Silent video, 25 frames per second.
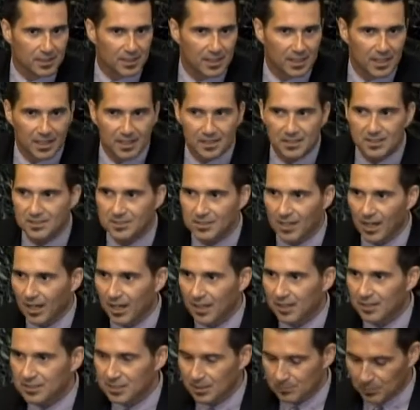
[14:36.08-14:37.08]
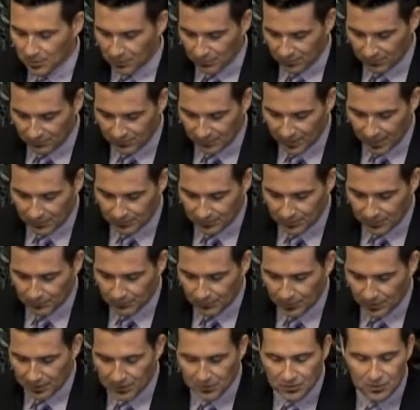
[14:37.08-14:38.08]
inside some of their favorite
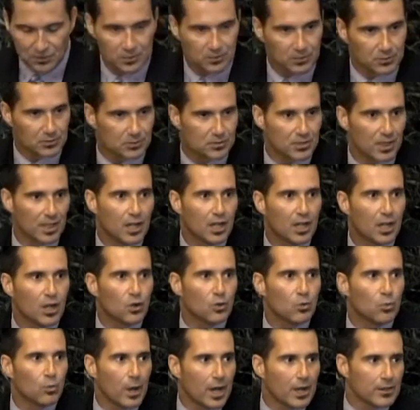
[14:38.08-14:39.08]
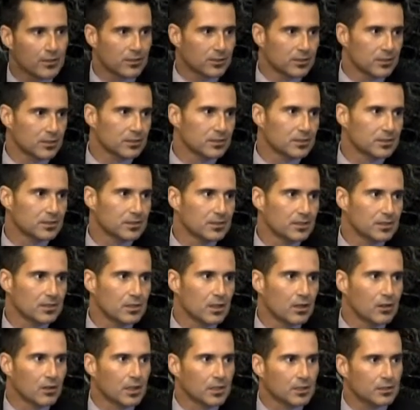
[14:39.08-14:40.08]
running shoes, weather
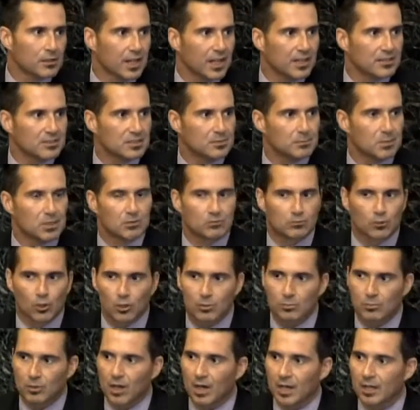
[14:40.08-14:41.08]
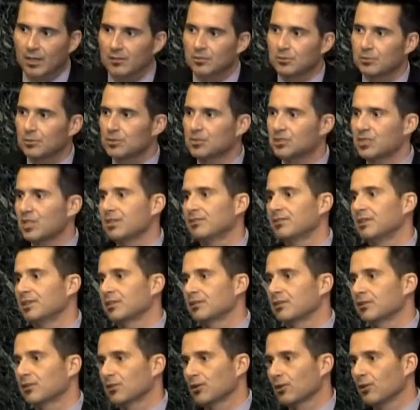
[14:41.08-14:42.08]
no longer has to be a roadblock to achieving
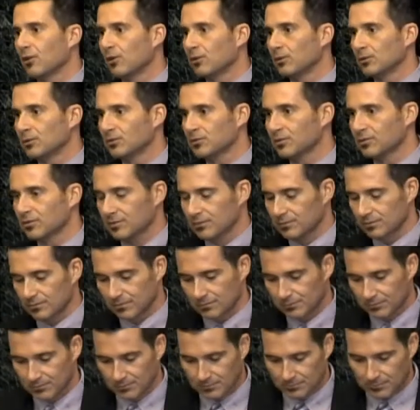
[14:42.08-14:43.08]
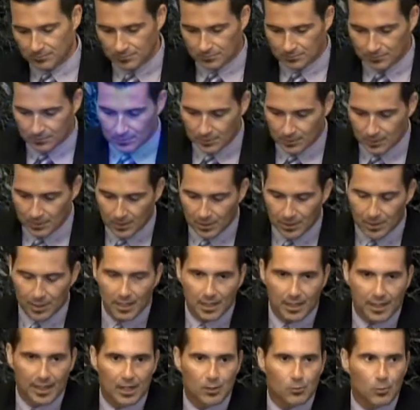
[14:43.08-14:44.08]
their goals.
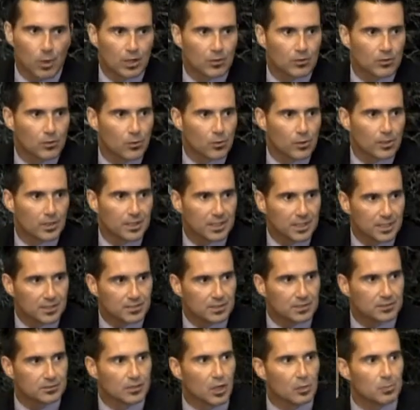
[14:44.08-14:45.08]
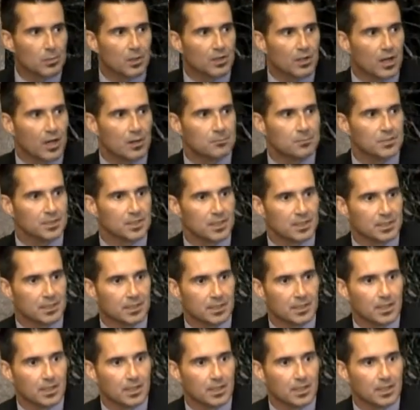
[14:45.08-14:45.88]
And while Gore is a global company,